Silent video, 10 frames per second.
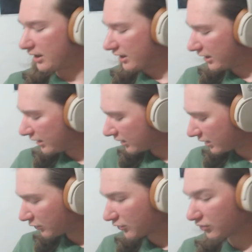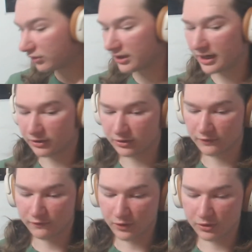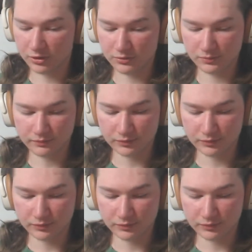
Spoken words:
It can record either a photo